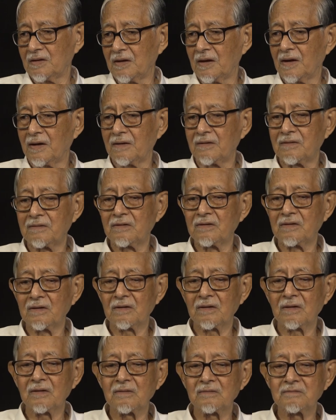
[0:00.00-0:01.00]
Mm. And
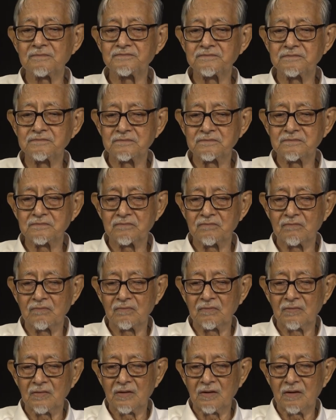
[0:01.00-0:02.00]
uh,
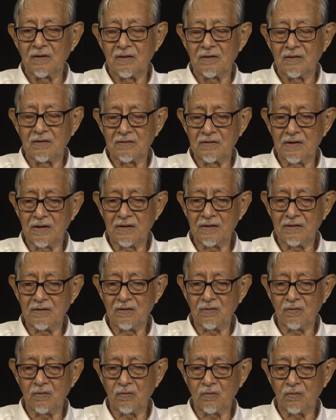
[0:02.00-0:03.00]

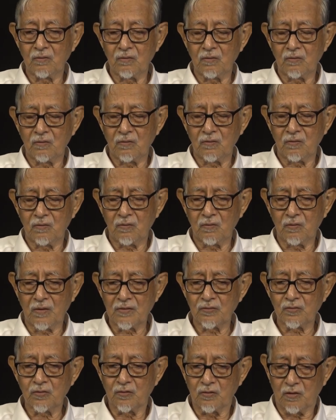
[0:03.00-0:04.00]
they
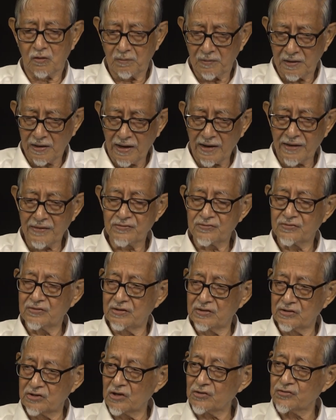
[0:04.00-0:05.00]
want to normalize
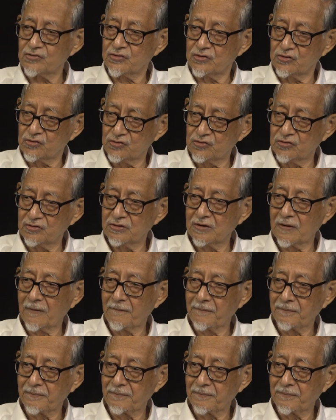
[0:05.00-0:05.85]
injustice.